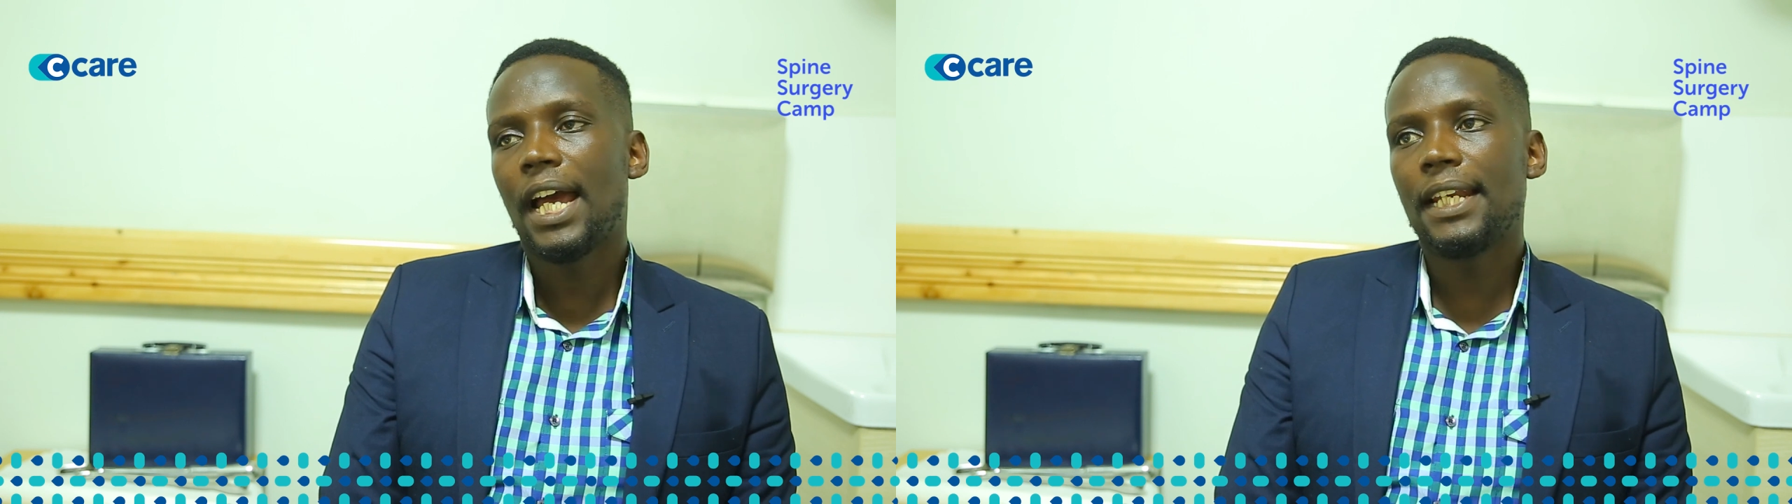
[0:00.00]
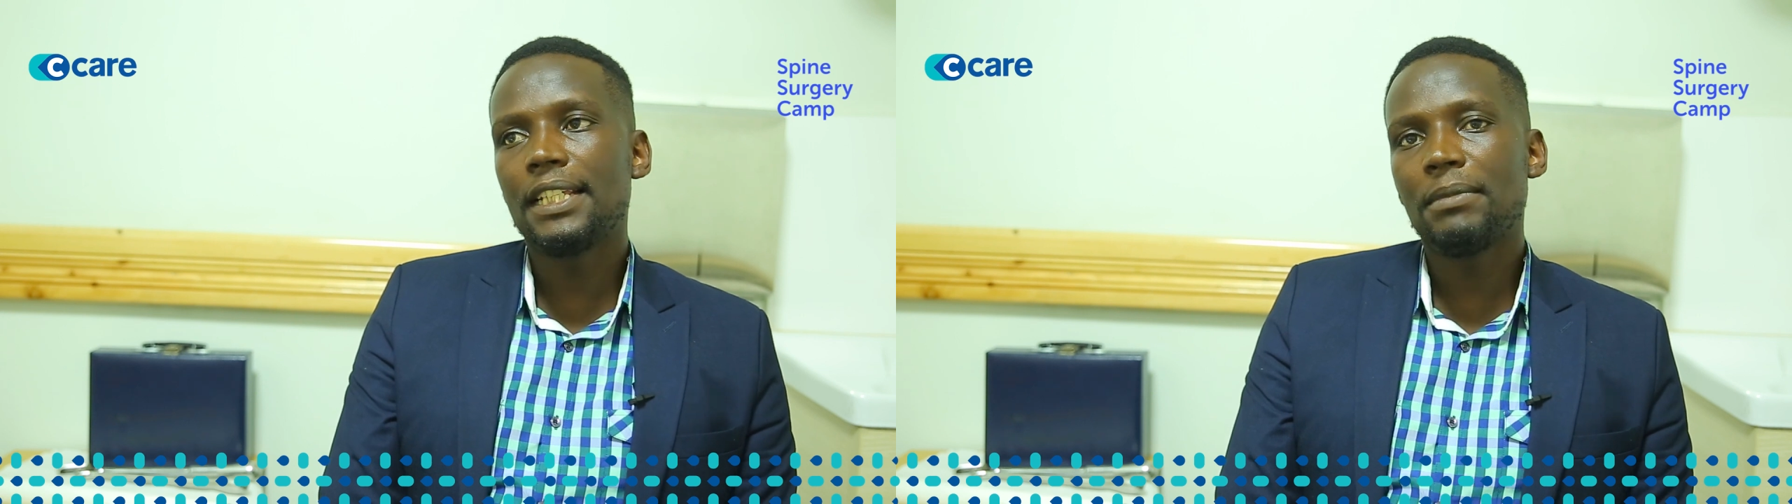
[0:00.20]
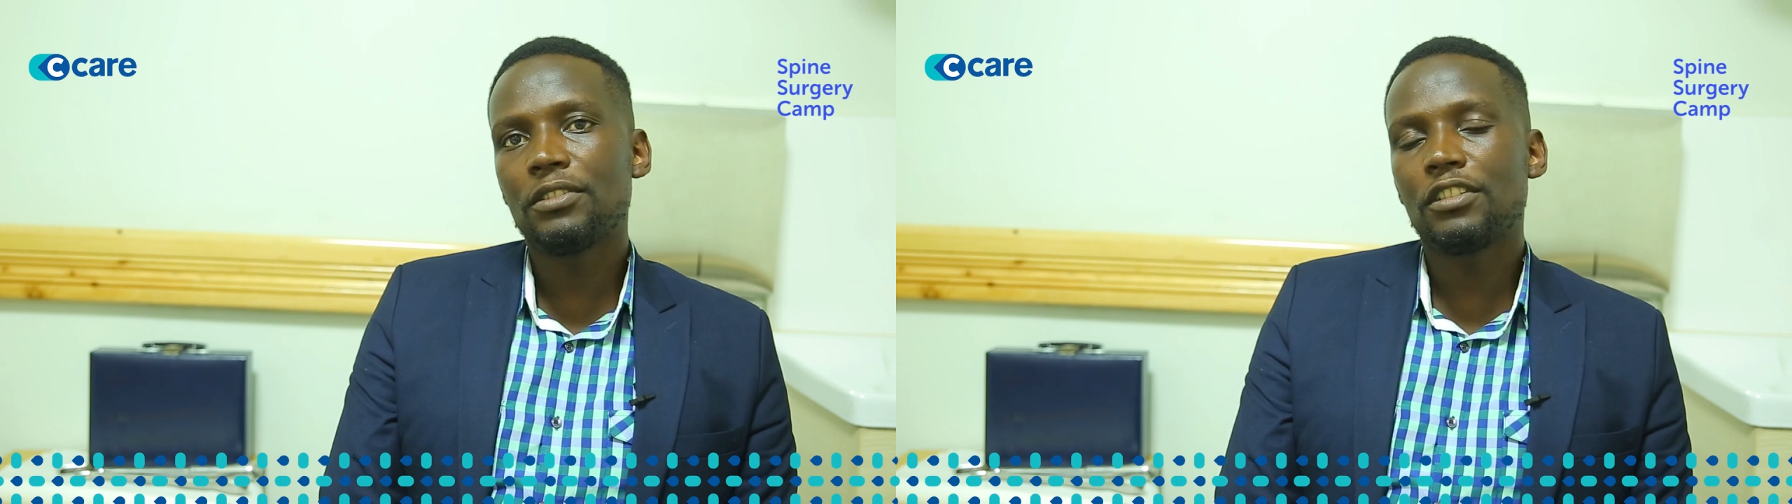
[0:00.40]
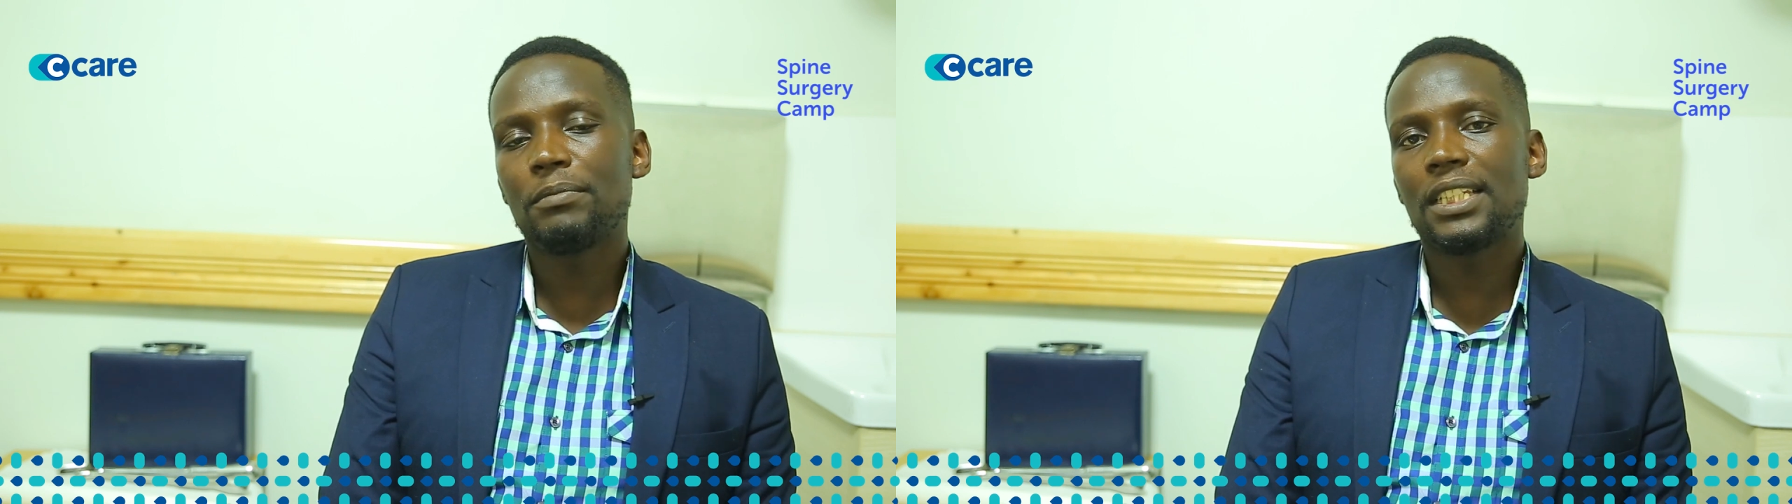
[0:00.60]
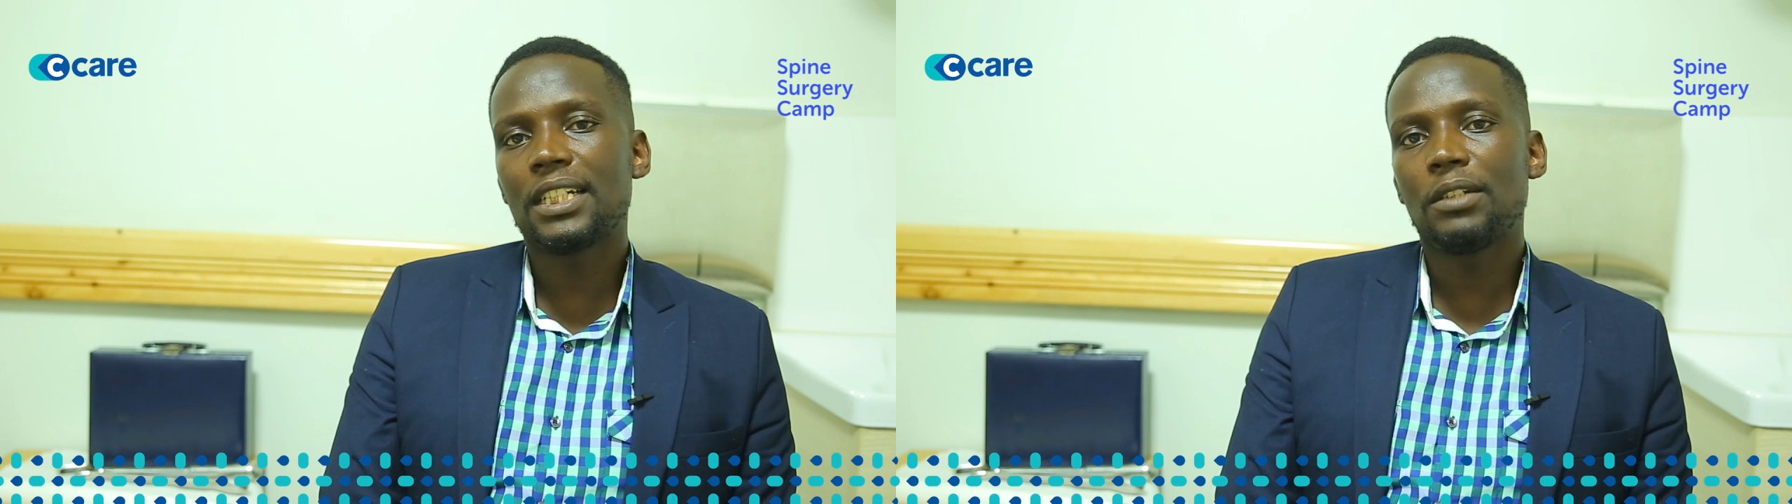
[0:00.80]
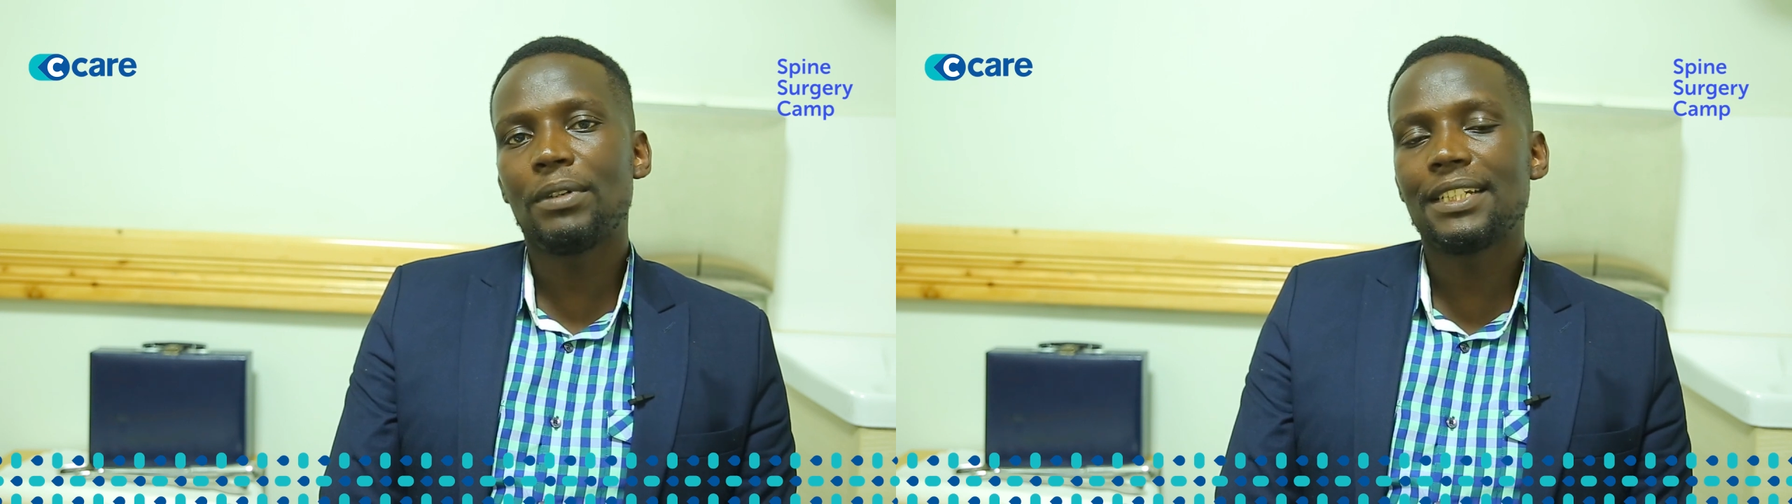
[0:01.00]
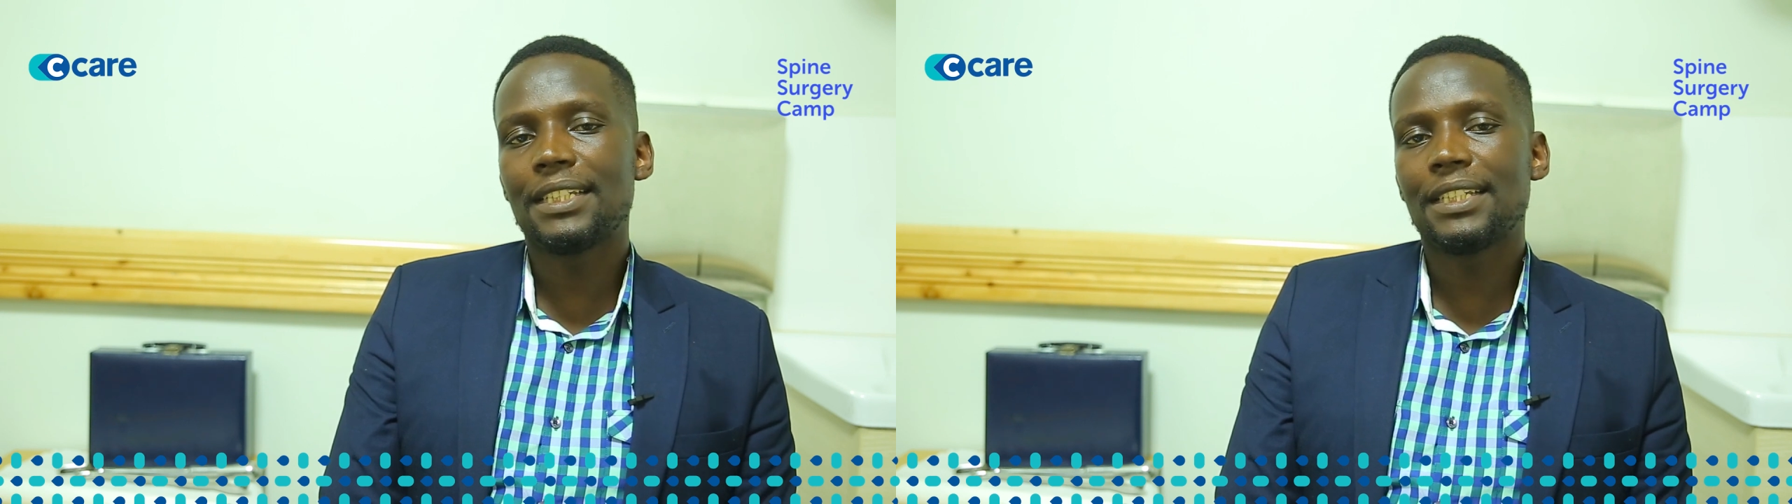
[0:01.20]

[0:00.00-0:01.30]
And these muscles, basically what